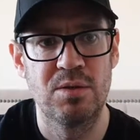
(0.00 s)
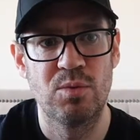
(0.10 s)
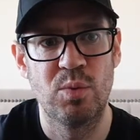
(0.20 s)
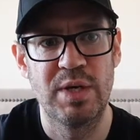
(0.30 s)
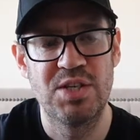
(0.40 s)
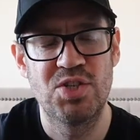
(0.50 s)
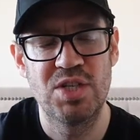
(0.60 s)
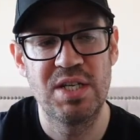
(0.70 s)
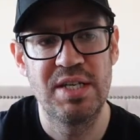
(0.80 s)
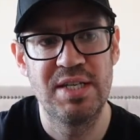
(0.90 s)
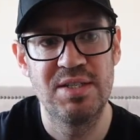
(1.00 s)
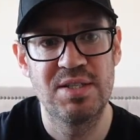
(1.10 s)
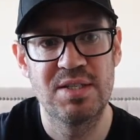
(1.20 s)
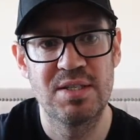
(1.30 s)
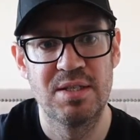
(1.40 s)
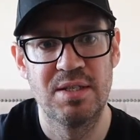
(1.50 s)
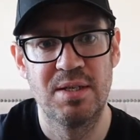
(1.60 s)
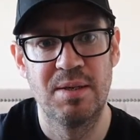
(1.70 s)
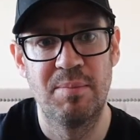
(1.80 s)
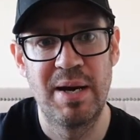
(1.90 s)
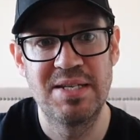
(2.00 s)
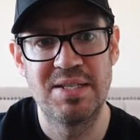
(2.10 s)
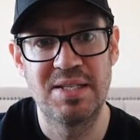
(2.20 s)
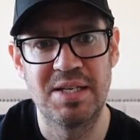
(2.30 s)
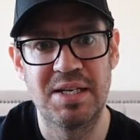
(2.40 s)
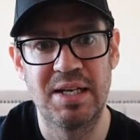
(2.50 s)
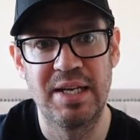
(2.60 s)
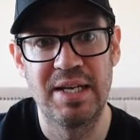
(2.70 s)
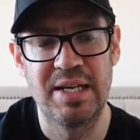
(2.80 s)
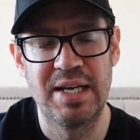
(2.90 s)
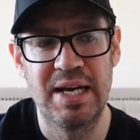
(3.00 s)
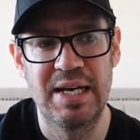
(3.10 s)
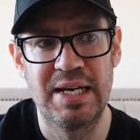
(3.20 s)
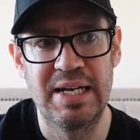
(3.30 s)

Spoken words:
which is basically